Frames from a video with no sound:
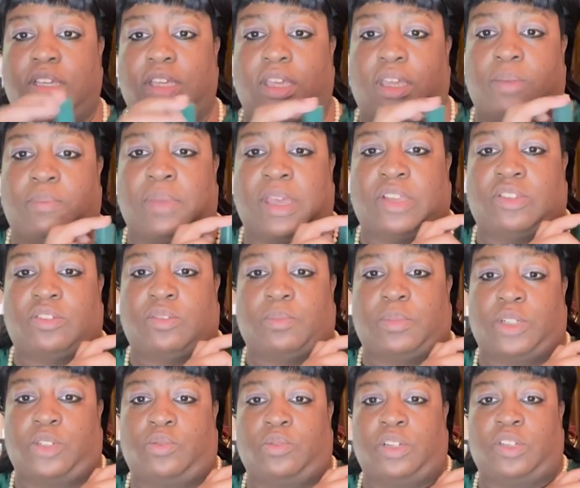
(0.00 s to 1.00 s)
It matches
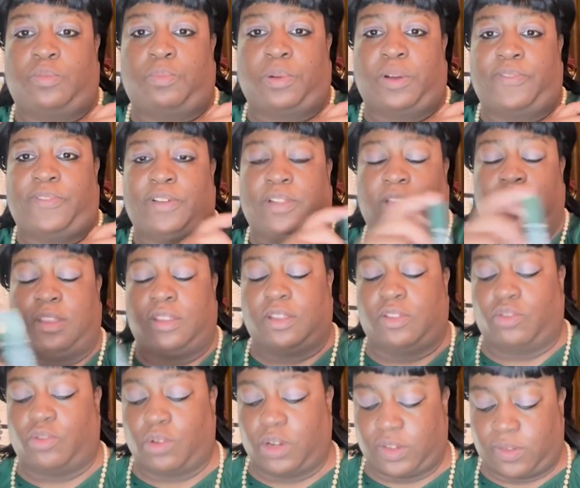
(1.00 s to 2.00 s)
my dress perfectly. This
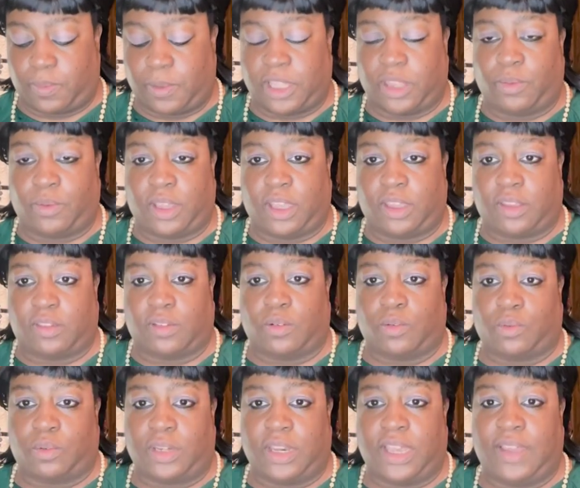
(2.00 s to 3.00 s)
dress, by the way, is
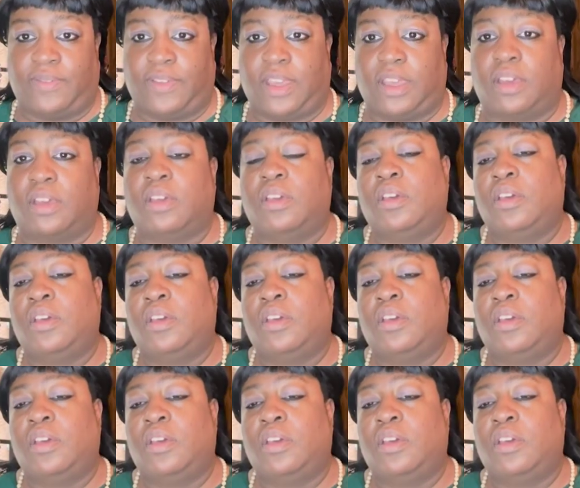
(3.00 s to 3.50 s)
Old Navy.